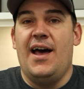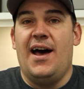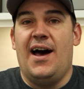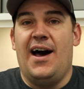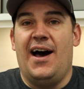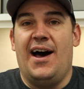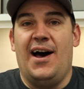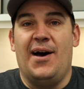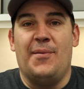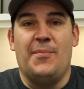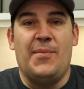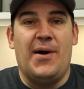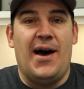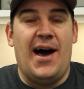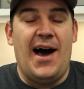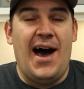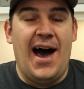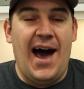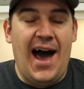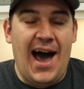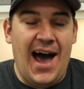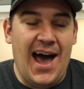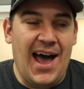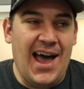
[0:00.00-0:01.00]

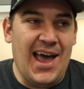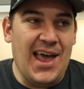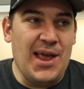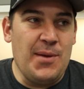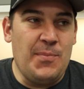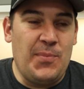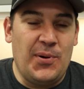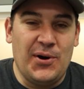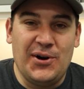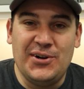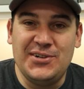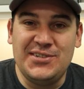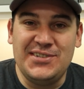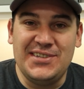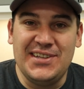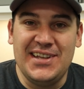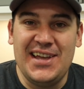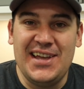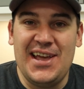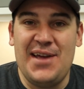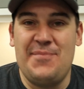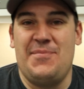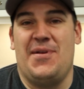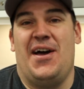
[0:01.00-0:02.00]
I
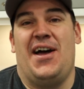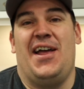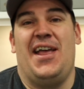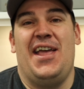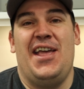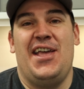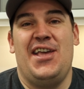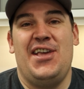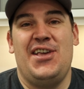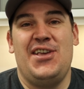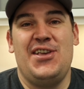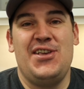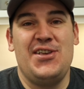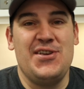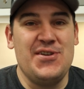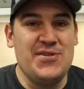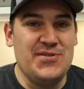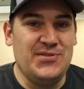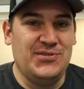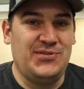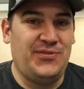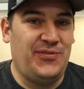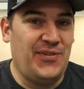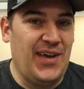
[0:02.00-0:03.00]
personally am not a
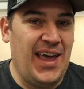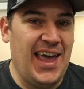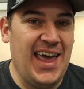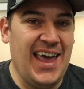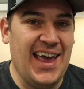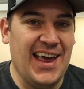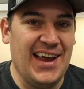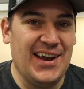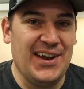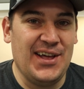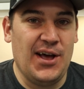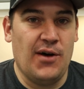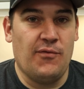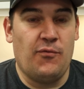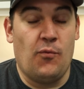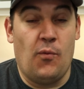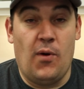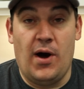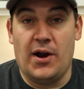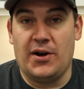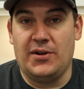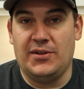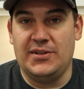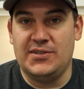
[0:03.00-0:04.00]
huge fan of
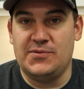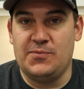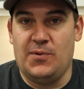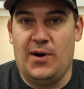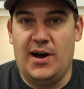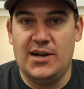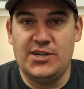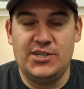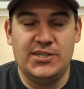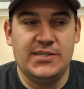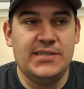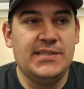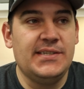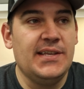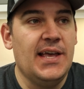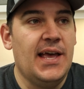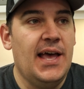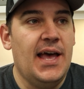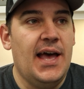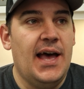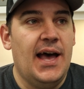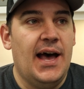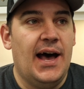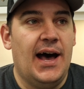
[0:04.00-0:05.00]
waterless washes.
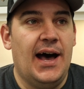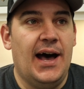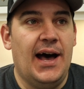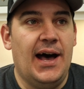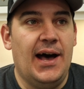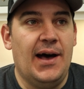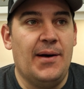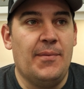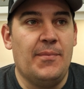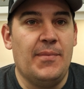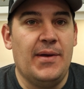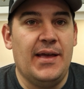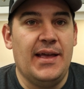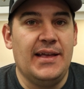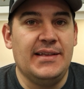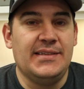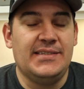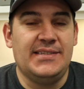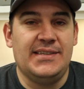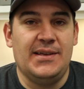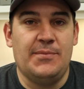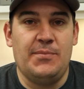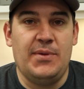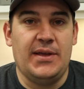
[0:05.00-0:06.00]

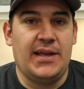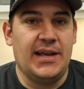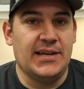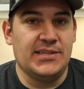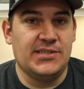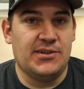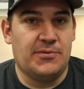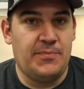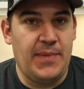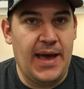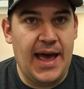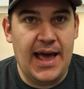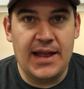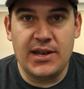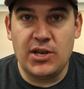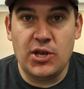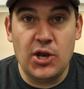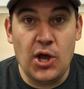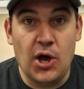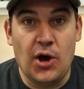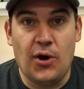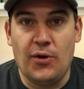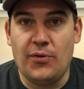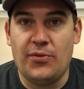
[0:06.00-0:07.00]
Is it because they're bad?
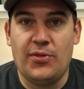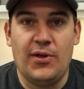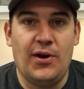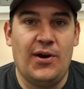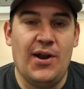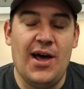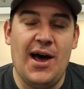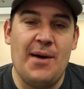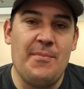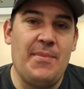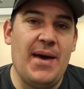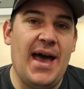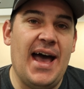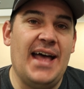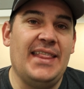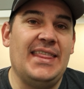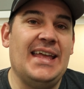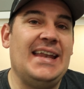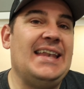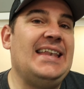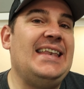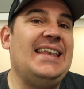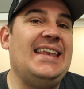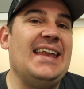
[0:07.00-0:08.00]
No, they're not bad.
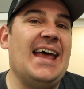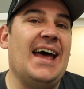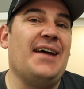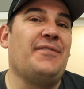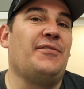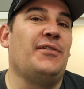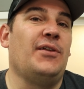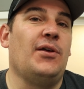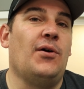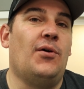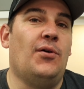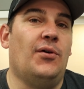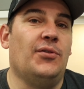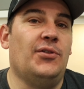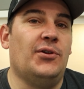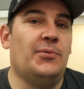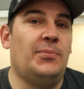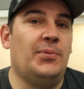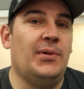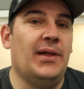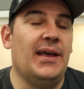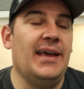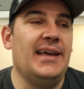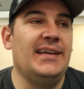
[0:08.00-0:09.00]
They definitely hold their
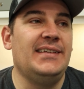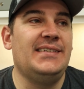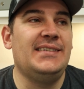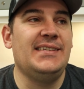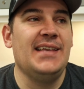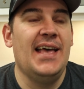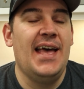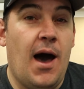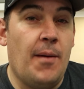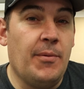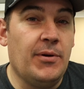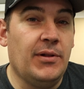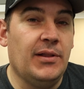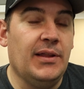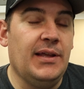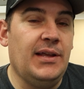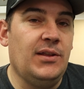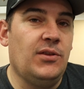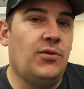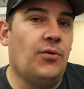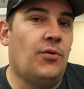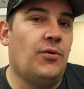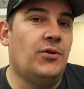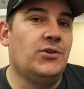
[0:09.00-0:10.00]
place. I'm gonna
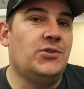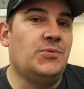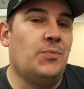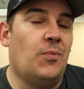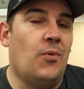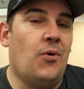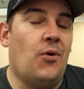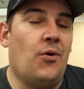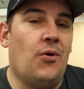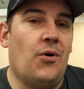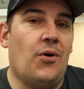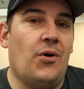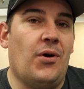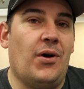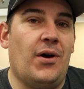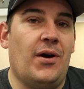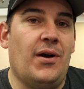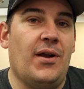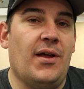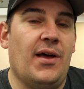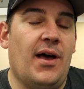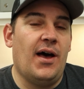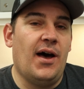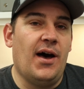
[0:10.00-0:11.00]
lean towards
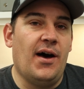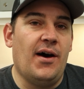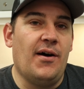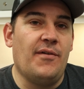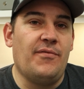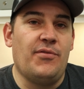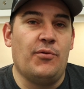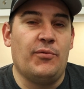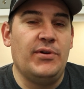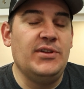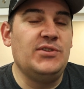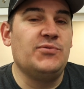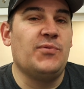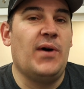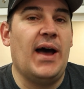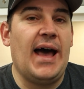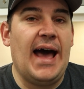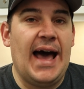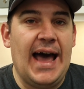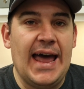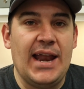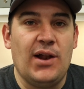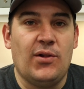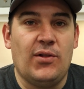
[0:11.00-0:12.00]
more of the reason
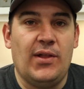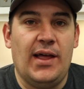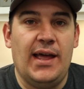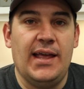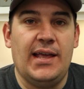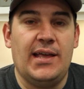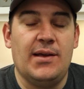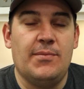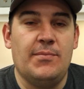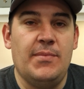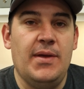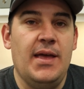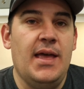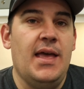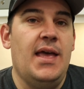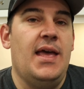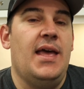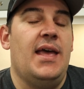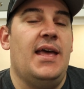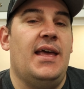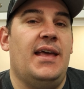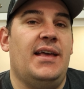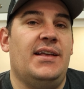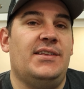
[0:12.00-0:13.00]
why I don't like them
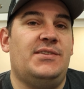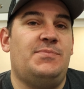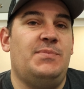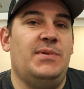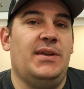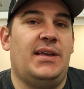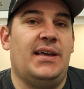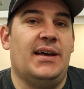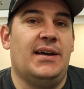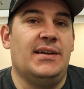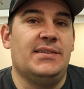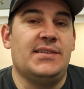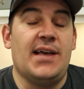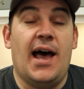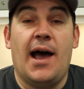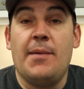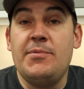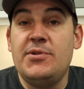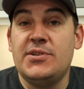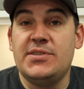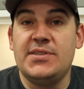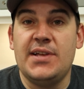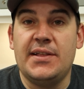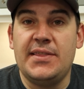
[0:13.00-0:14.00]
is because
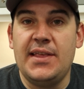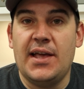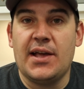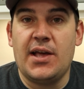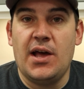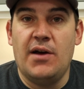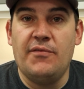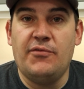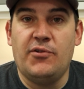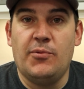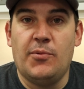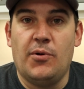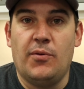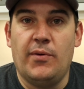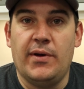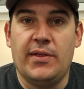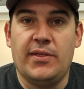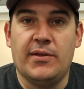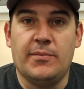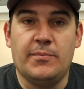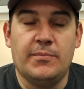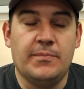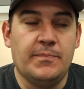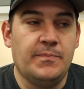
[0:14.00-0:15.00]
I'm just not that comfortable
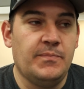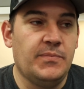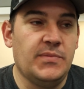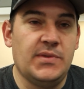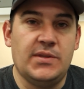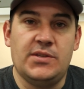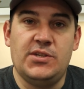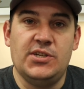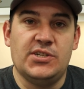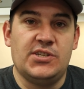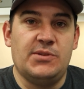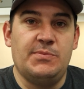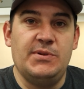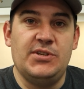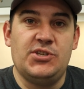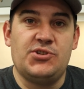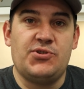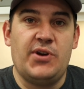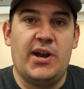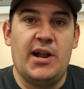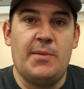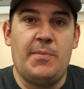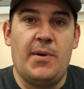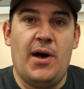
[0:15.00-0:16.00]
with them. Just to be
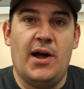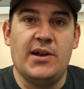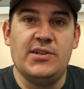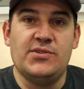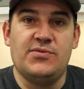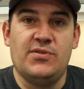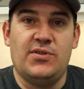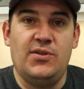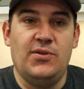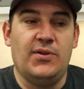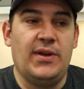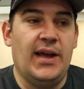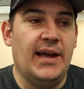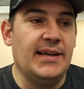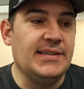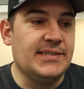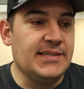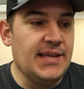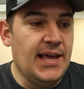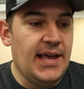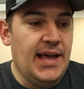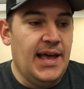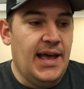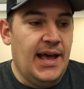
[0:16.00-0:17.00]
straight up honest with you
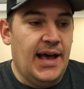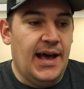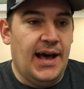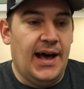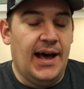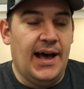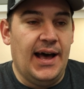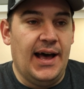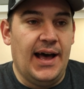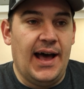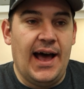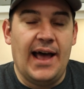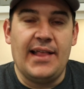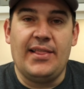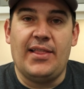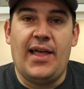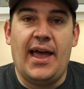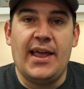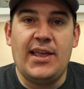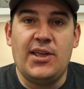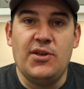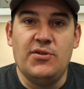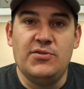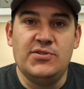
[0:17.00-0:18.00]
guys. I
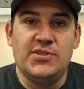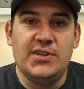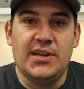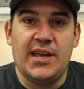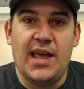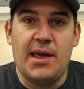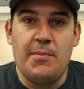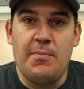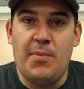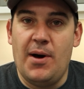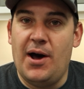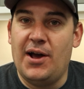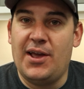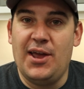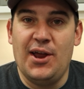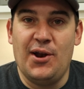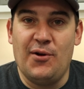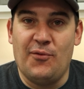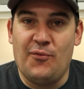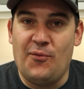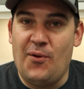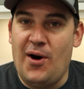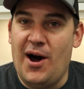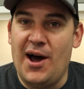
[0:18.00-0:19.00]
like using a bucket
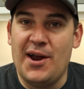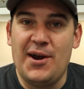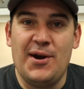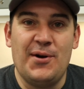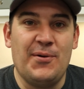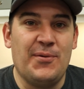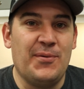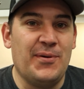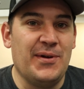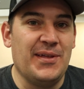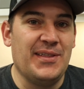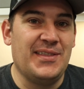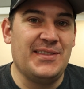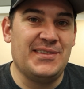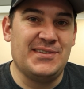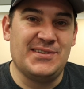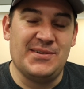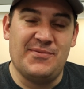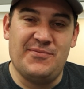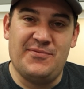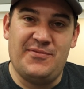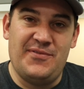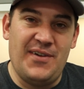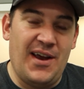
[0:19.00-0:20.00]
of water with
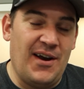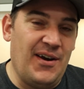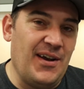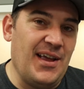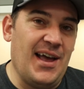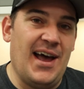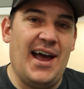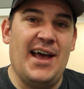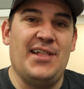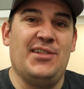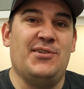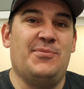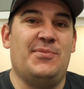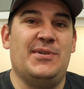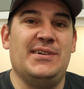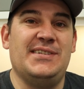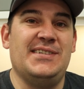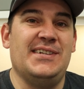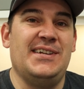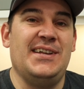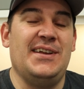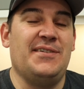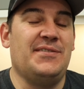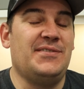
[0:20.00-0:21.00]
some very high
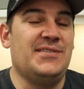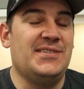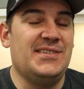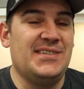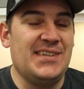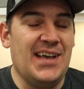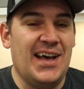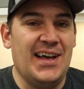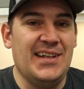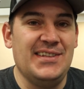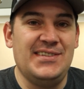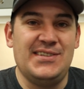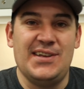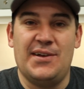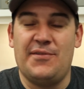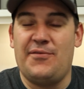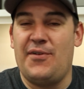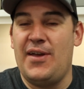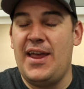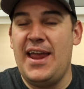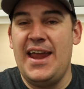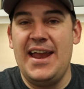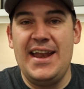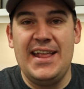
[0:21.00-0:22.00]
lubricity of suds
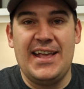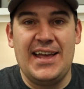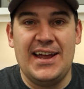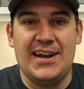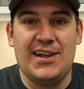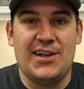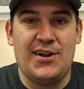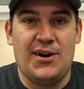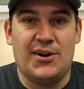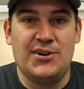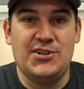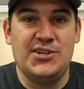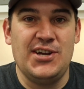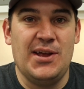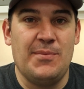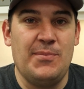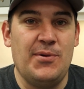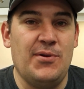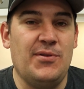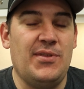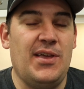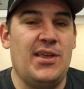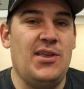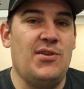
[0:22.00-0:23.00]
of any kind of car
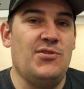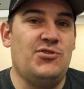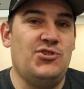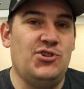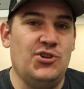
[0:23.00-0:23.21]
shampoo that you